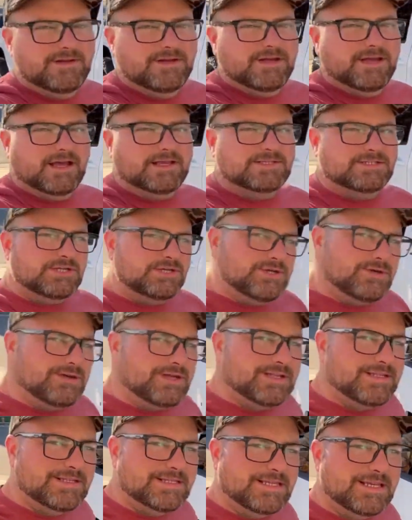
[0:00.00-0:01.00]
As you
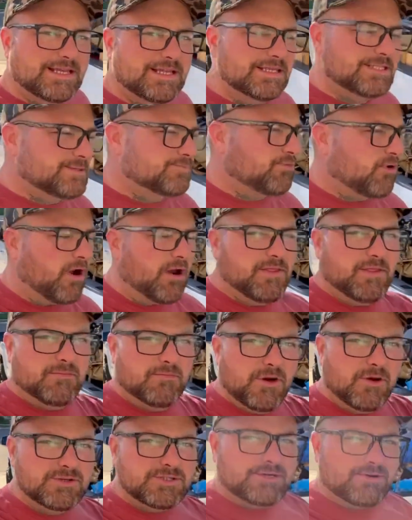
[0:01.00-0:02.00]
can see, this is probably the
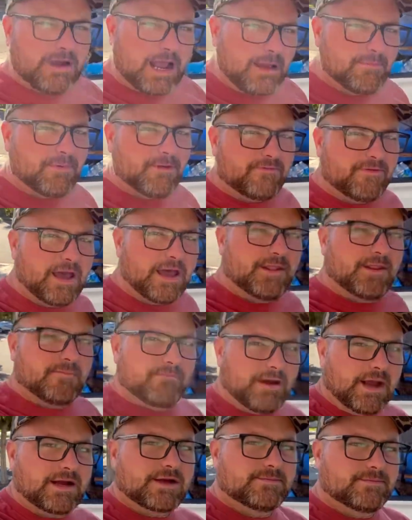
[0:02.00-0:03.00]
most crap I've had in the
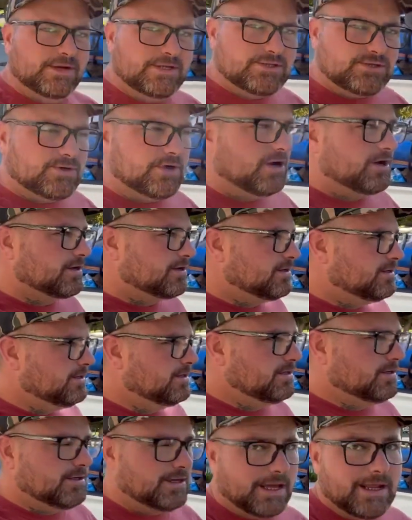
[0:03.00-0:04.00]
back of my truck.
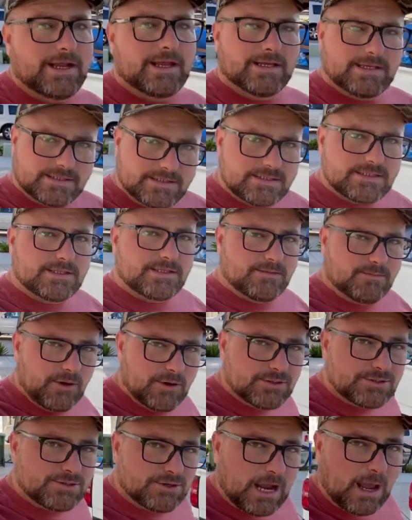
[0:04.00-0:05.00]
It is the
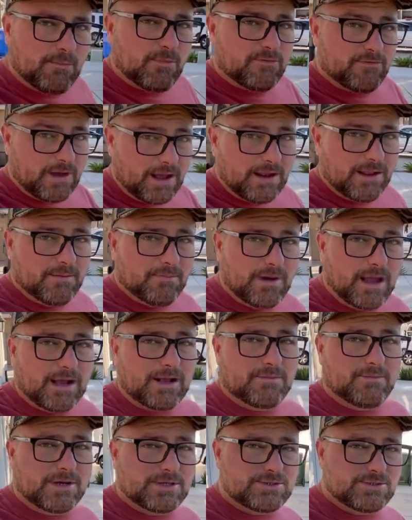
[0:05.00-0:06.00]
most crap I've had in the back
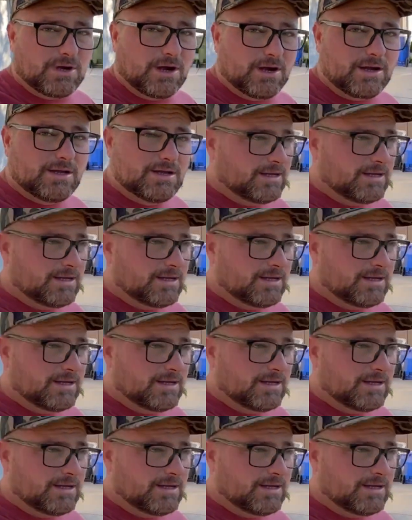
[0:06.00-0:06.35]
of my truck.